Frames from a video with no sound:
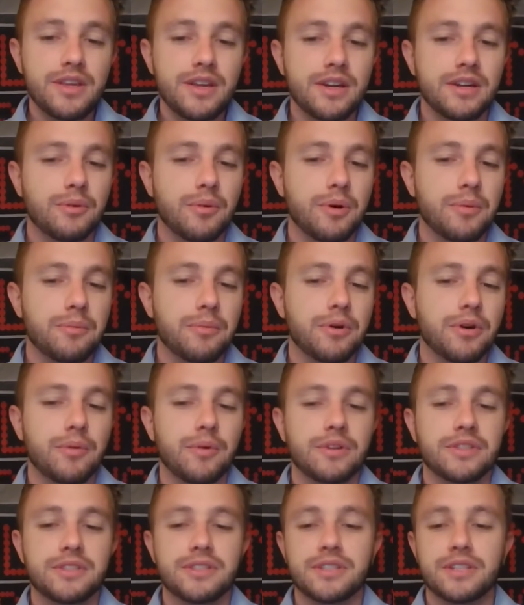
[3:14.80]
and a
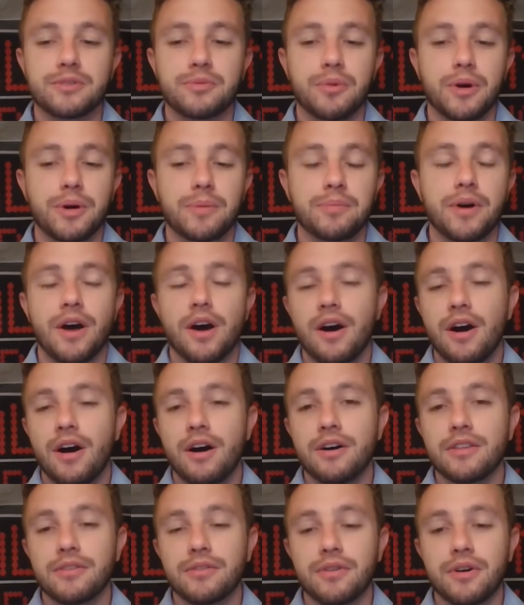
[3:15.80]
1.16 WHIP
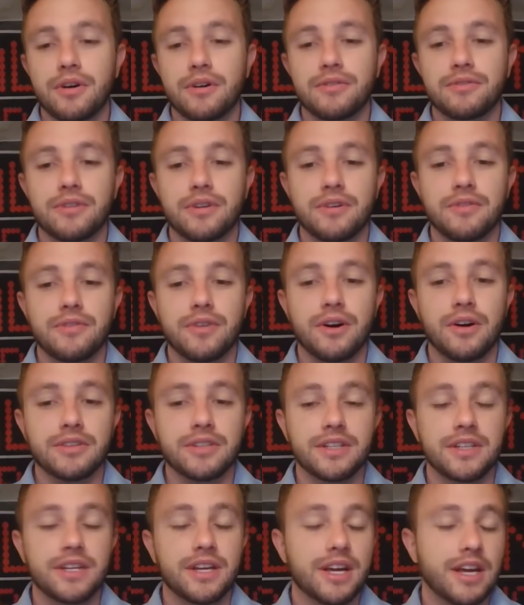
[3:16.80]
on the road for
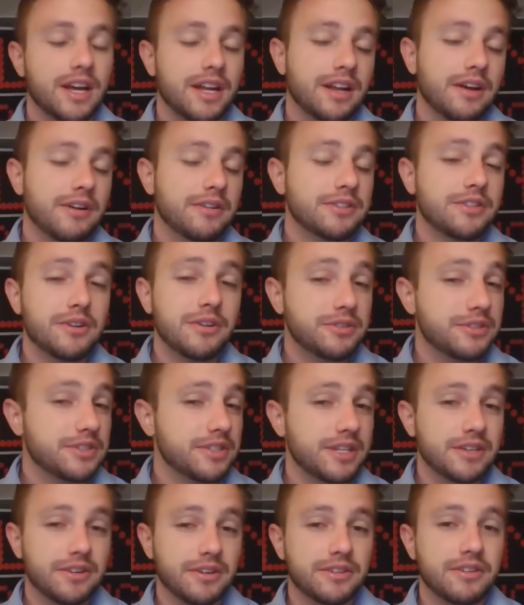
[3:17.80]
Eovaldi. Now, it's no
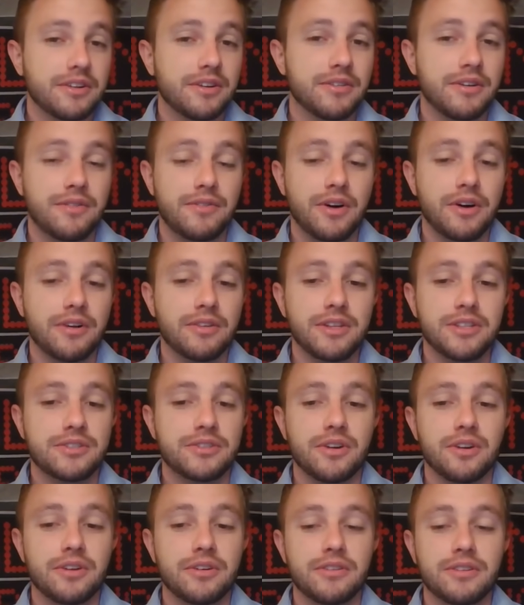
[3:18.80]
secret Eovaldi
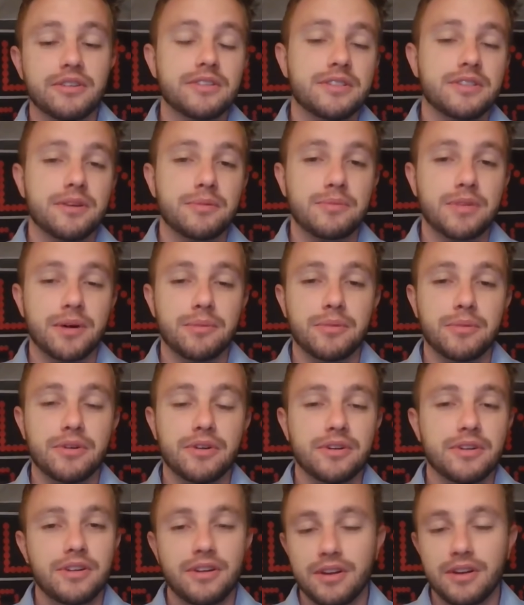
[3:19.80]
struggled in
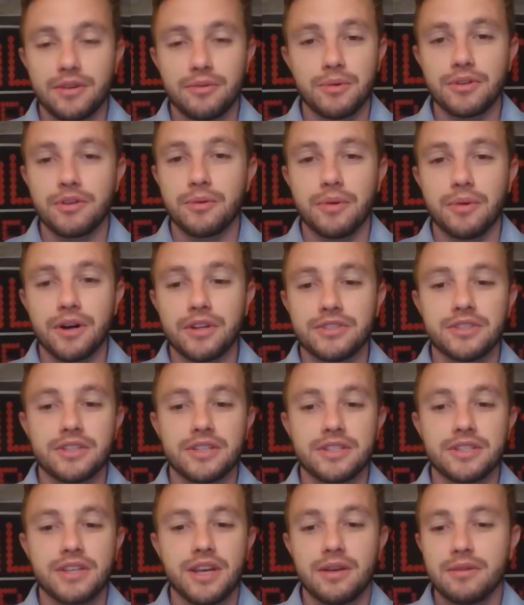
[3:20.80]
September. And, you know, when you're watching
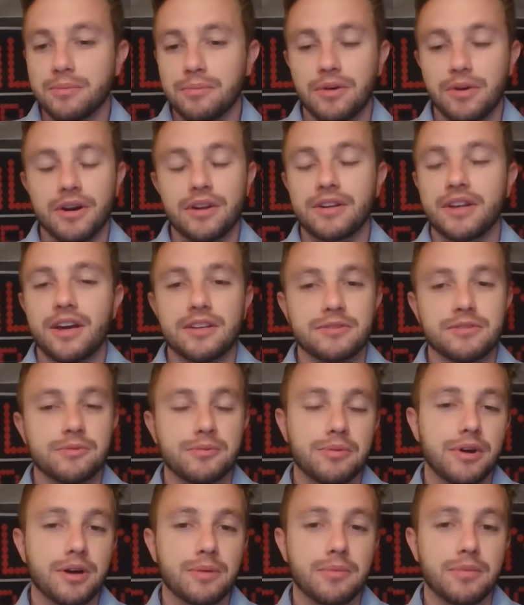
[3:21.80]
this game, the broadcast will
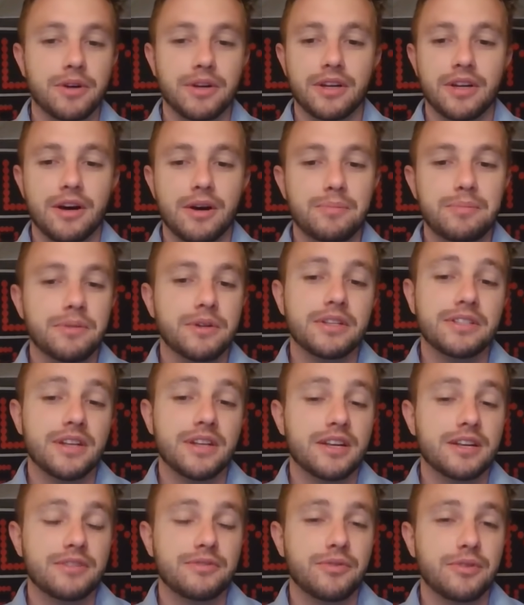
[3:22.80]
probably bring it up. In his
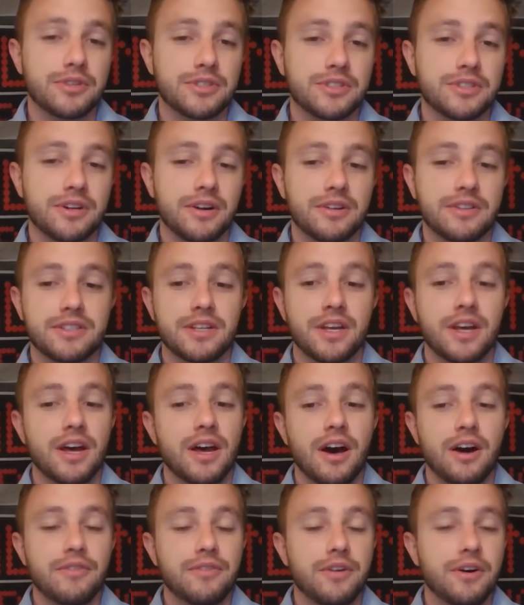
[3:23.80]
last four starts,
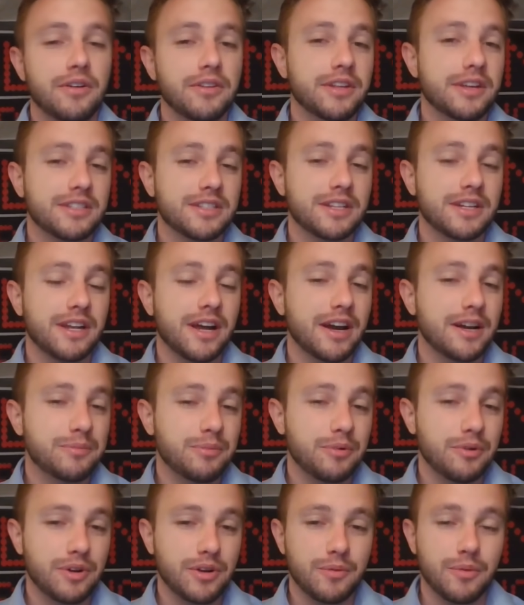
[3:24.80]
Eovaldi has a
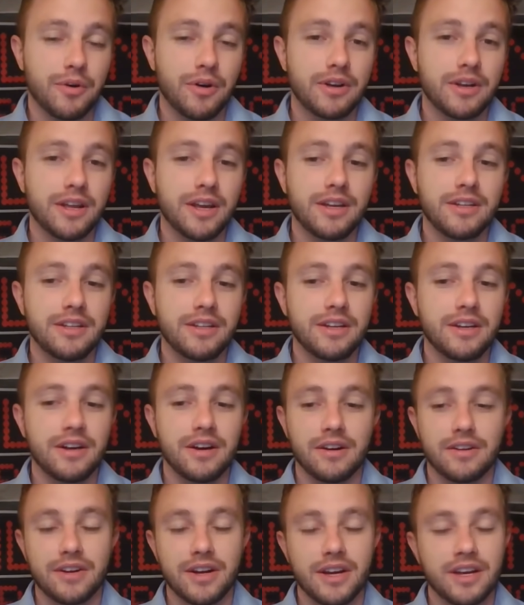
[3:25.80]
9.18
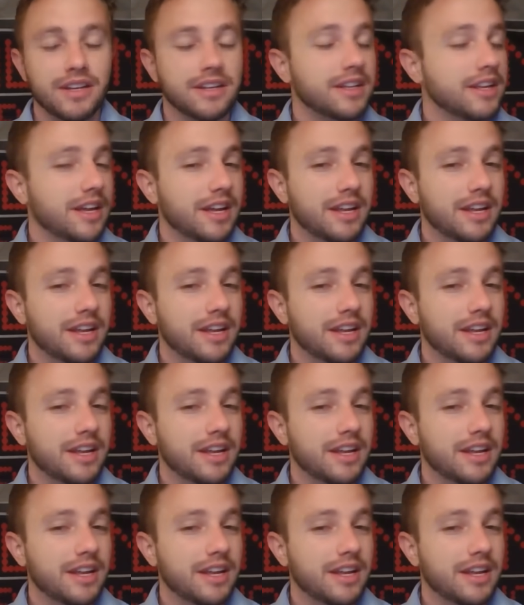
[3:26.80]
ERA.